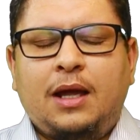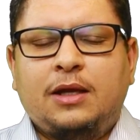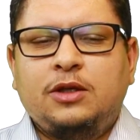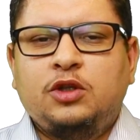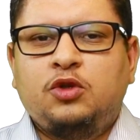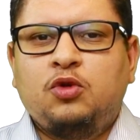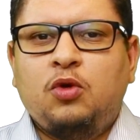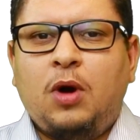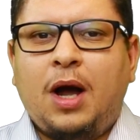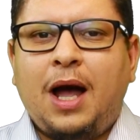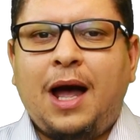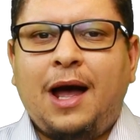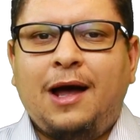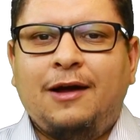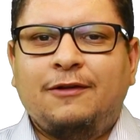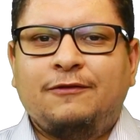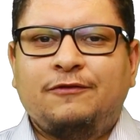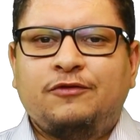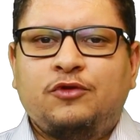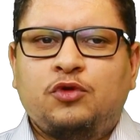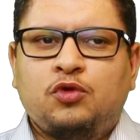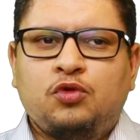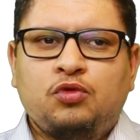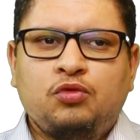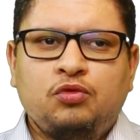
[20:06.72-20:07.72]
you
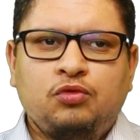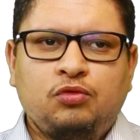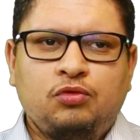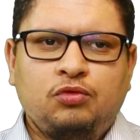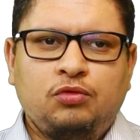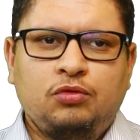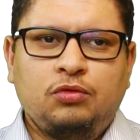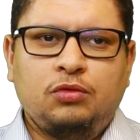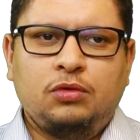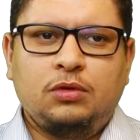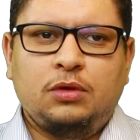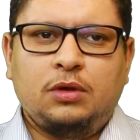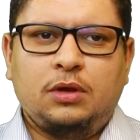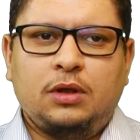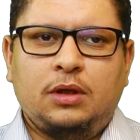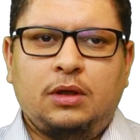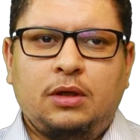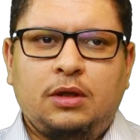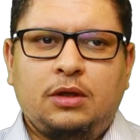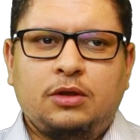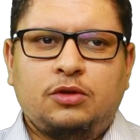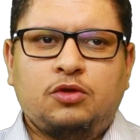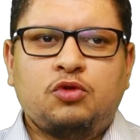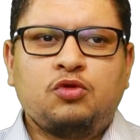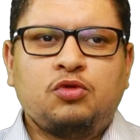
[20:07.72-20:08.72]
have to
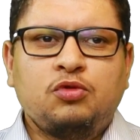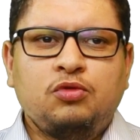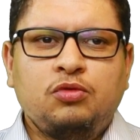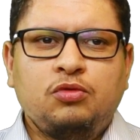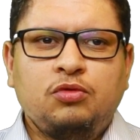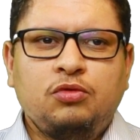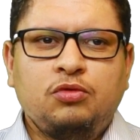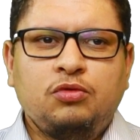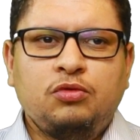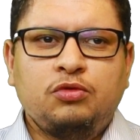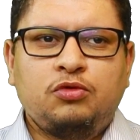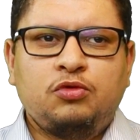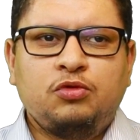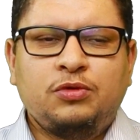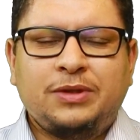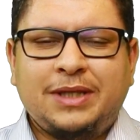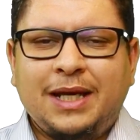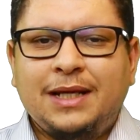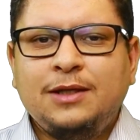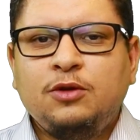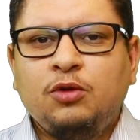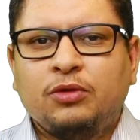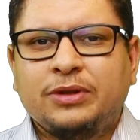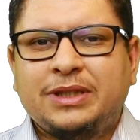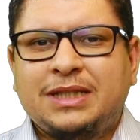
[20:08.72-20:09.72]

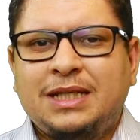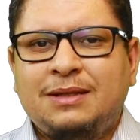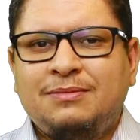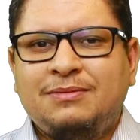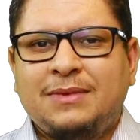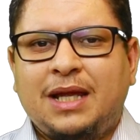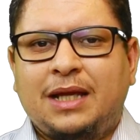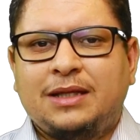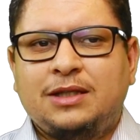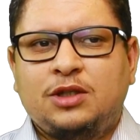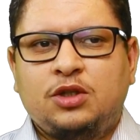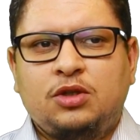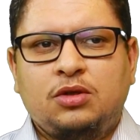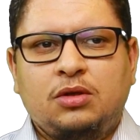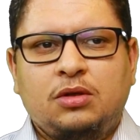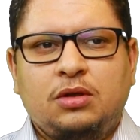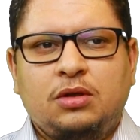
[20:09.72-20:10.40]
tell your team that